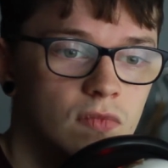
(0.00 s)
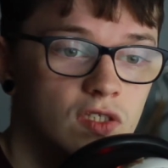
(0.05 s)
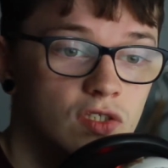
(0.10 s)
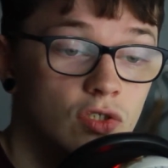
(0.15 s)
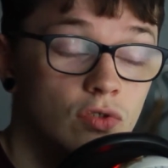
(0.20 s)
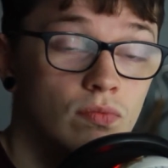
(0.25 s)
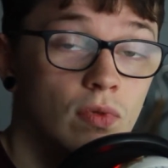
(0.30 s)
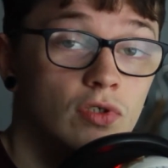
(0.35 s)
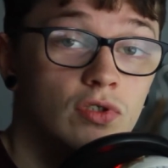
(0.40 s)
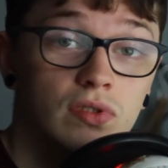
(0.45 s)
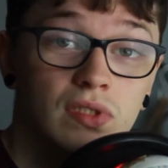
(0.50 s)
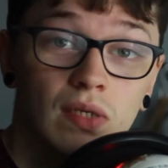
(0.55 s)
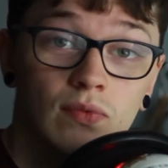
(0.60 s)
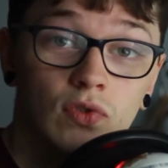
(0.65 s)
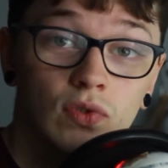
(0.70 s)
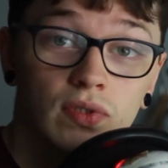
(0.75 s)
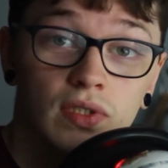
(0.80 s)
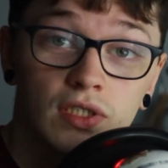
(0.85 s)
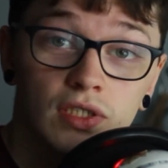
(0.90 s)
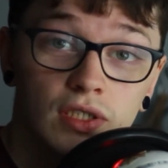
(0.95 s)
Two modules I'm
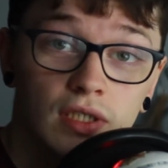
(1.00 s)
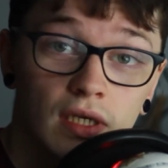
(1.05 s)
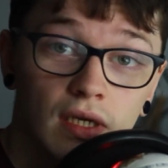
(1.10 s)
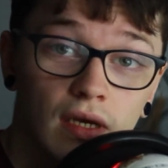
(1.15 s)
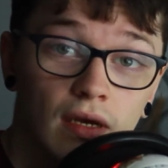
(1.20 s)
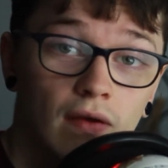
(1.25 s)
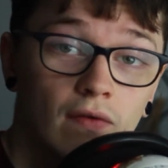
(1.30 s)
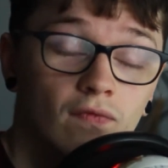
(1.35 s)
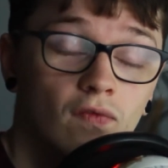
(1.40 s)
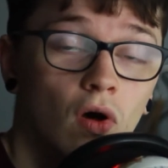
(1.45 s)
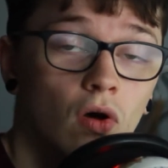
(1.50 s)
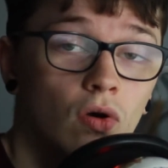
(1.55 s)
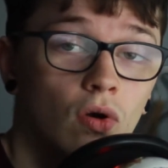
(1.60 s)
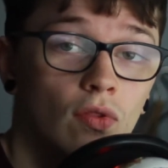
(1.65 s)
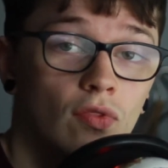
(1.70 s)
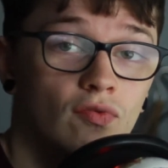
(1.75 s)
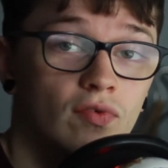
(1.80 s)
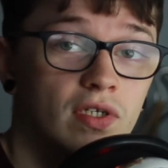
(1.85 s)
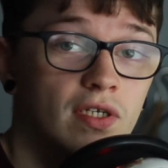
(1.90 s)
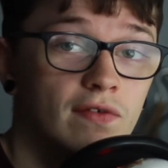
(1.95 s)
doing this year, I've all
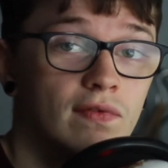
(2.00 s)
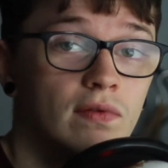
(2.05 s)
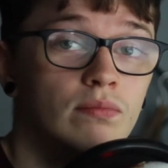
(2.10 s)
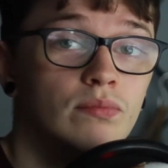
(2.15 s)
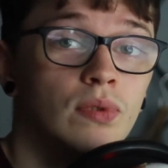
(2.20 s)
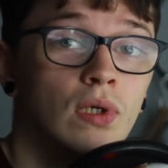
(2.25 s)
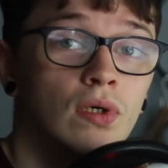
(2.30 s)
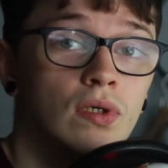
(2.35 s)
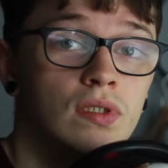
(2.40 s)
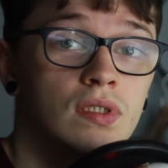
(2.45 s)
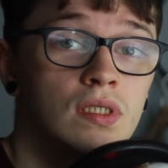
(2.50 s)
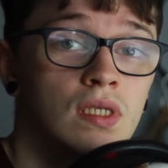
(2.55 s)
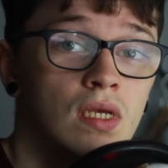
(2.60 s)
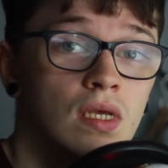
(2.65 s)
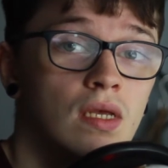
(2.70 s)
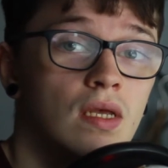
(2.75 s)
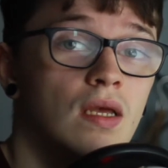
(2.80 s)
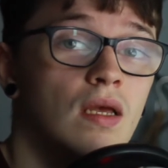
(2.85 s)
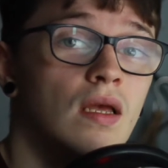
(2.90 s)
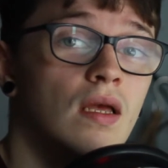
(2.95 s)
got three different books,
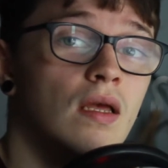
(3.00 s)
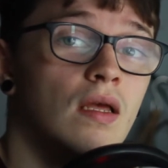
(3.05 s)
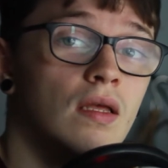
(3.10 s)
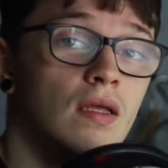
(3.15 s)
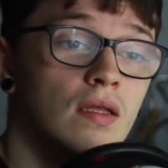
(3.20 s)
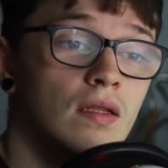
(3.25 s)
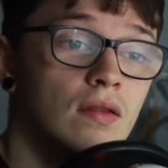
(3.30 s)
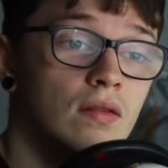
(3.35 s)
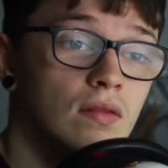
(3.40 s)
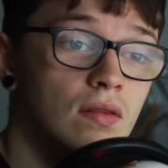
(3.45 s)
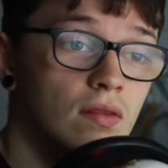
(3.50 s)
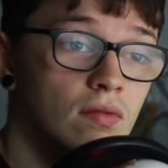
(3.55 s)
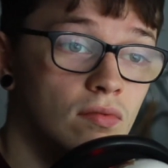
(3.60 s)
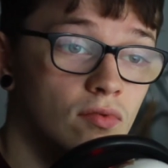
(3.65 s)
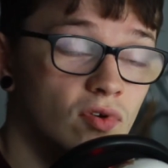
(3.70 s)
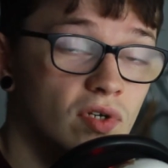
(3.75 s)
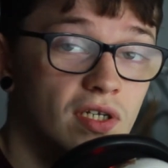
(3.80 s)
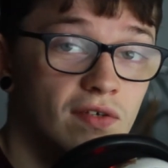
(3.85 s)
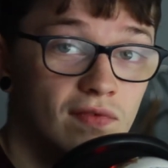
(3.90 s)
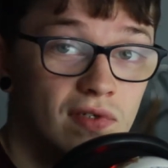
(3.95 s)

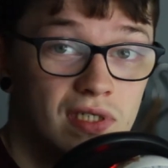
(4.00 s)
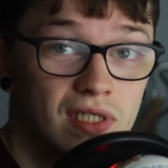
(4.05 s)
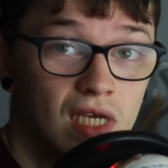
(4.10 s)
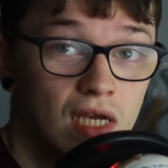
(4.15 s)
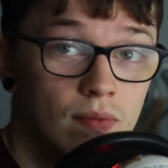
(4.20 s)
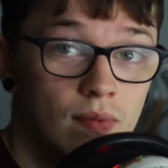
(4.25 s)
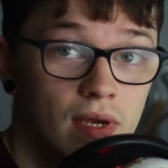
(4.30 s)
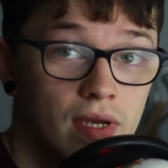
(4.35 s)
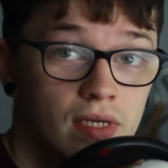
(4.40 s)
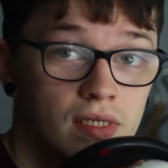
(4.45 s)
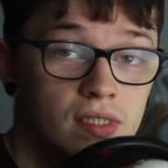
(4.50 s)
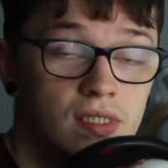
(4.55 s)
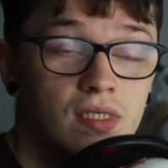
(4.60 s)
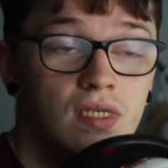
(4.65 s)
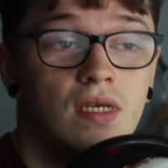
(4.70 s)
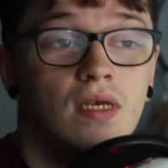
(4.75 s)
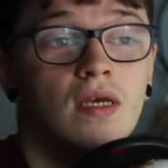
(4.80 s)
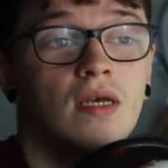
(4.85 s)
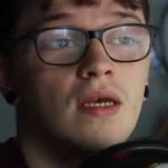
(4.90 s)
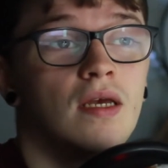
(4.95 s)
three different TMAs.
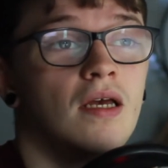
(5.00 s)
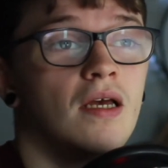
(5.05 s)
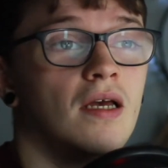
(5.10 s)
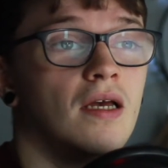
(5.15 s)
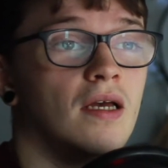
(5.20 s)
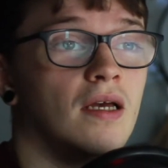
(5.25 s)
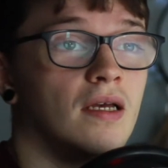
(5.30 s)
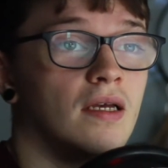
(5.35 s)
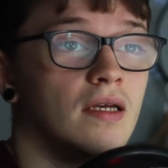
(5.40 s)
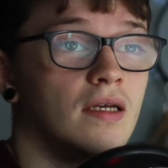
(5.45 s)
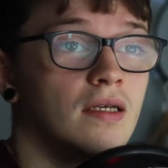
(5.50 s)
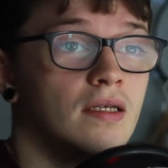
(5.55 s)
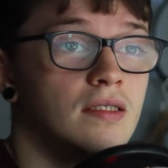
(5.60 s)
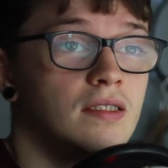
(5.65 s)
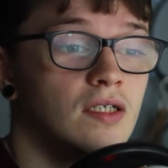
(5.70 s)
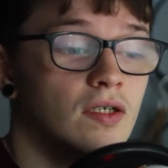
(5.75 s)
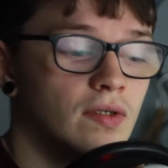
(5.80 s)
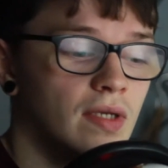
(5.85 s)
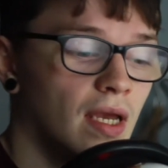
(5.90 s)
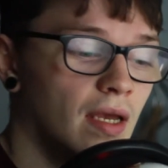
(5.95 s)

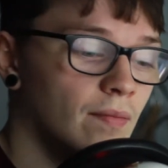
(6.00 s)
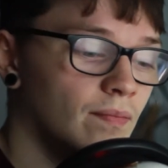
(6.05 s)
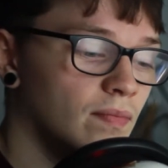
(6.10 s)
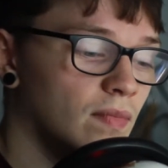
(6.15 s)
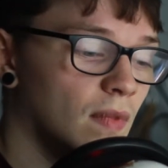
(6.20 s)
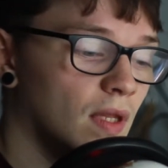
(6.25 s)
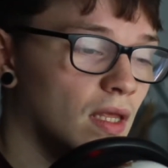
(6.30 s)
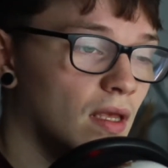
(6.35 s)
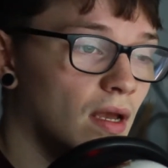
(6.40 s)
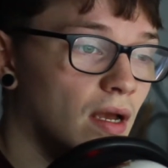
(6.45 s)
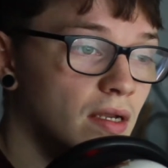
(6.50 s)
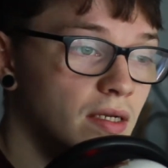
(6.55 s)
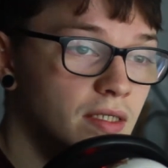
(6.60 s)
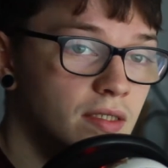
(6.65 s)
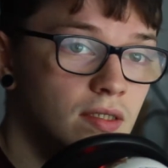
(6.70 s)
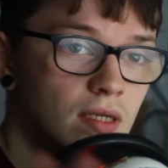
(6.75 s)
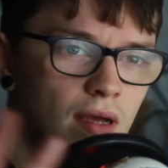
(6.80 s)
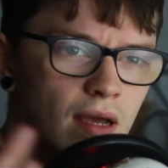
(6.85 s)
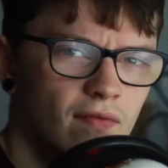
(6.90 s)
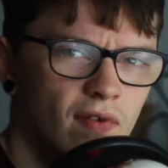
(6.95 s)
So yeah,
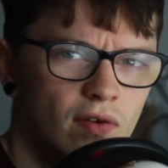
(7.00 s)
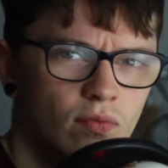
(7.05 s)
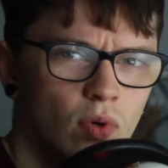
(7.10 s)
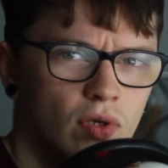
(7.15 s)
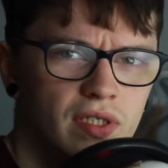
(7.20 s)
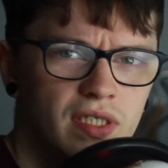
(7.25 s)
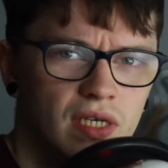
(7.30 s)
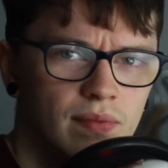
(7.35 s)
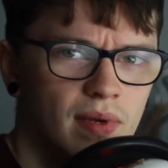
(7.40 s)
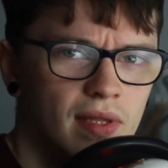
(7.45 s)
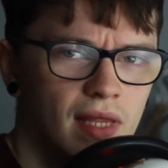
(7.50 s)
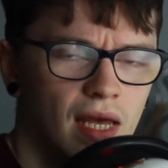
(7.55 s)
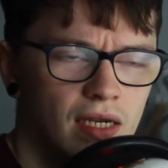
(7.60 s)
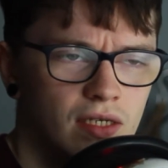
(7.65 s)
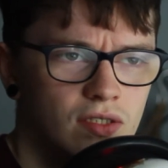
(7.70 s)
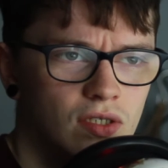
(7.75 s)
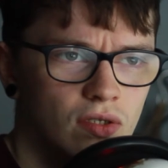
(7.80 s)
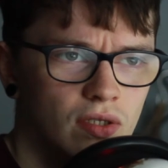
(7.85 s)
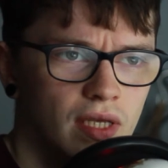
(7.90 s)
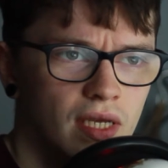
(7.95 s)
and I've had one TMA that
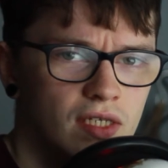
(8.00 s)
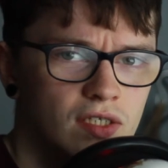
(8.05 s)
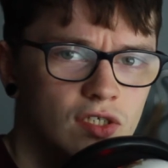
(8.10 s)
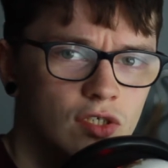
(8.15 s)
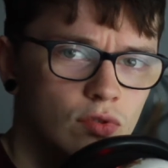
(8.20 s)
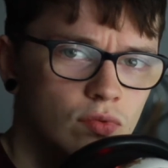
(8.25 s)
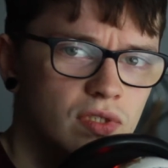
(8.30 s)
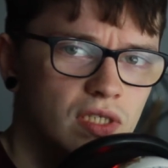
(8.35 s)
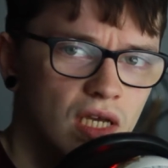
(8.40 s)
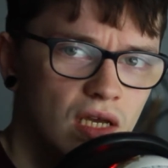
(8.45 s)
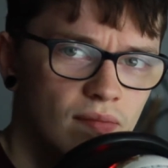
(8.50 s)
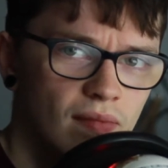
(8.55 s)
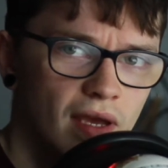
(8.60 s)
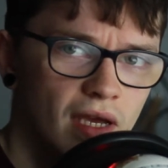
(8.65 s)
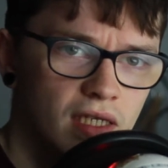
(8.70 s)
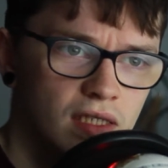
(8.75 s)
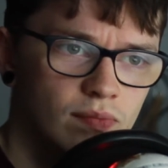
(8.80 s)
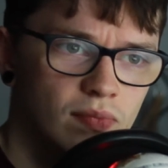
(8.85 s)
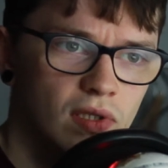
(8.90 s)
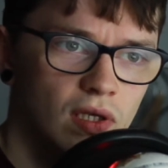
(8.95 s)
had only had two
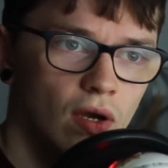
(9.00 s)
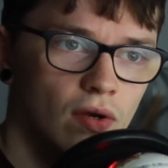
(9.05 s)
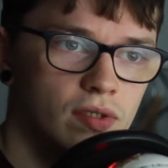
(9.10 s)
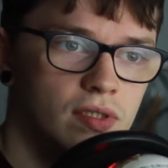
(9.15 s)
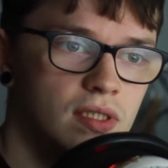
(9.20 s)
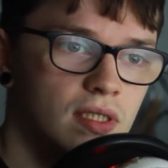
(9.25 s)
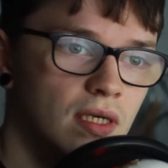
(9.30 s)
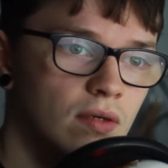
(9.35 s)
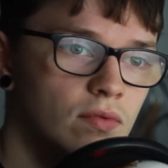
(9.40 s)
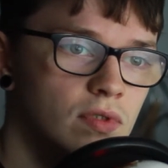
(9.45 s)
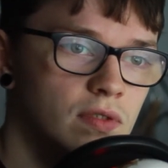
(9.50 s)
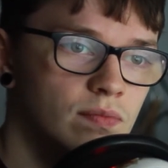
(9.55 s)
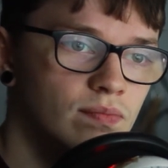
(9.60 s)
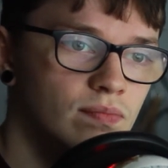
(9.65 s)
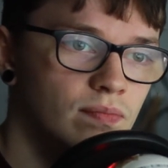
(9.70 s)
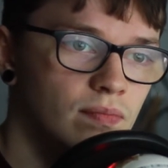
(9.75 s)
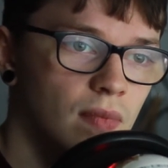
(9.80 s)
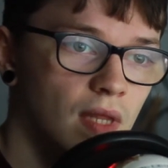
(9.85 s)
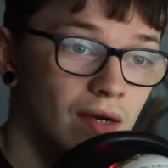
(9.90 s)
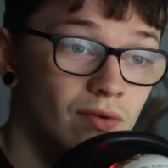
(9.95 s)
TMAs because
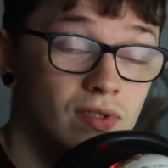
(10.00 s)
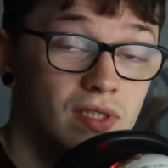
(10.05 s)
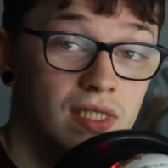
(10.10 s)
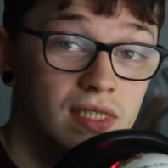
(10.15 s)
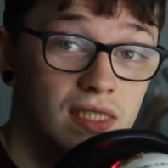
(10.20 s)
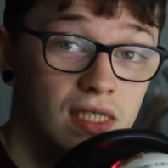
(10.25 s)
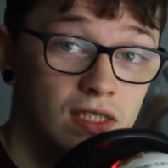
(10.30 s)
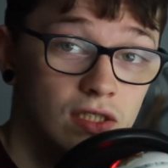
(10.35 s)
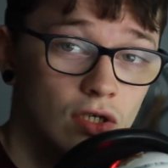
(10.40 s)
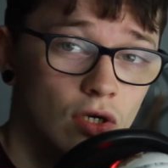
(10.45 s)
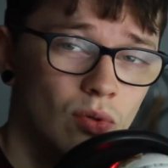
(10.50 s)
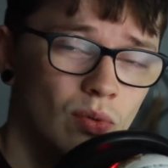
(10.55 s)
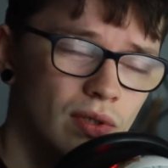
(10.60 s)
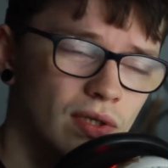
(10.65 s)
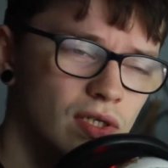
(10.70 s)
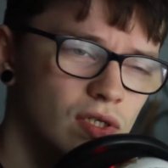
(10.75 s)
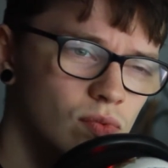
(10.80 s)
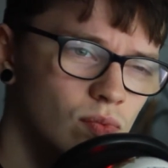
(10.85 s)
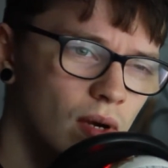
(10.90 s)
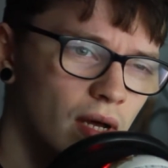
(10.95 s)
I was a Cisco
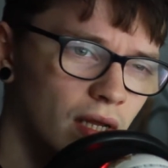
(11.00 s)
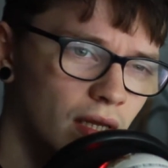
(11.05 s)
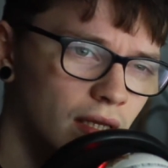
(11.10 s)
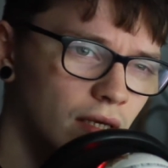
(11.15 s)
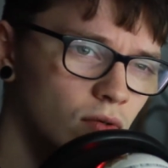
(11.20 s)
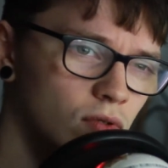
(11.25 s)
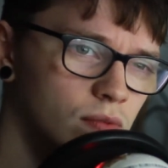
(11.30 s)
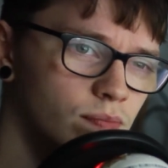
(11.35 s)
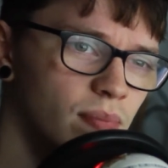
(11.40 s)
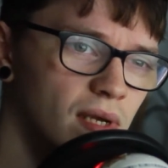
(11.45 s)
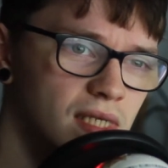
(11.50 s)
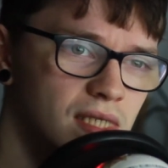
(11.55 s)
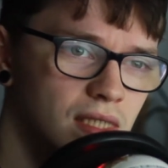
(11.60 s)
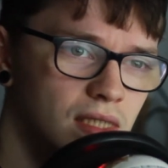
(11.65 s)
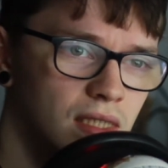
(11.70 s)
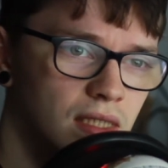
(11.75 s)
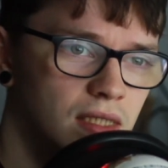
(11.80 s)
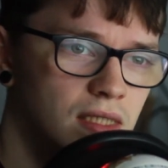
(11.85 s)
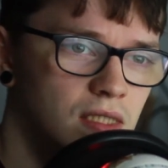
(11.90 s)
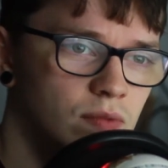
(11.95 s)
one as well. It was
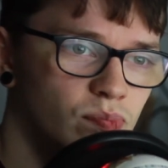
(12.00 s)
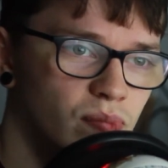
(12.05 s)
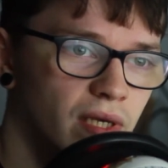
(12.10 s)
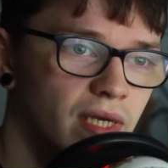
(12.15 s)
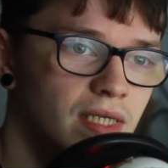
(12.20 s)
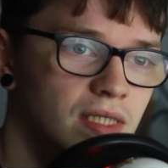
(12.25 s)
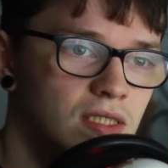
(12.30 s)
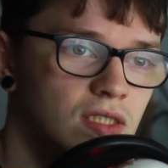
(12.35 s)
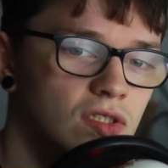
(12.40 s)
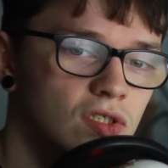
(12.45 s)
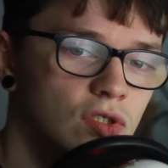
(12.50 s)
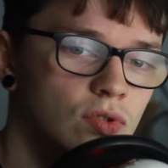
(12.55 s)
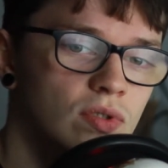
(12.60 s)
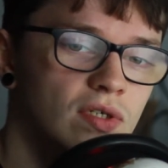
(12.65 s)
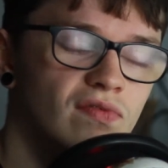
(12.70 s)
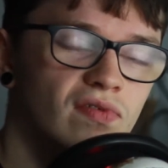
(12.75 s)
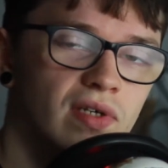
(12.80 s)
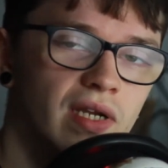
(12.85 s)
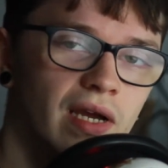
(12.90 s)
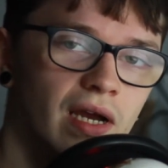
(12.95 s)
basically split into two
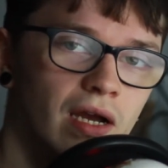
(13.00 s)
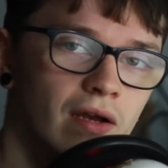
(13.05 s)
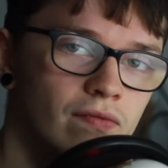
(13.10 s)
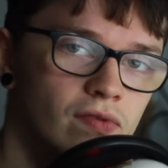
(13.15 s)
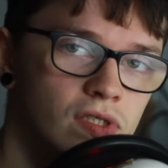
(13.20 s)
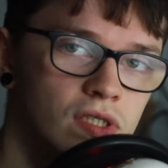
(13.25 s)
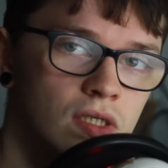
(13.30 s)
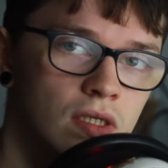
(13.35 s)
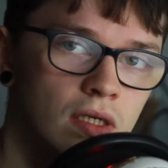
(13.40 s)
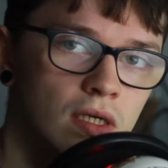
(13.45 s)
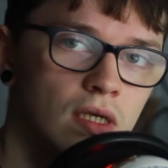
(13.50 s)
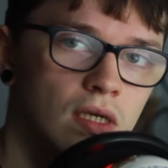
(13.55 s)
different halves.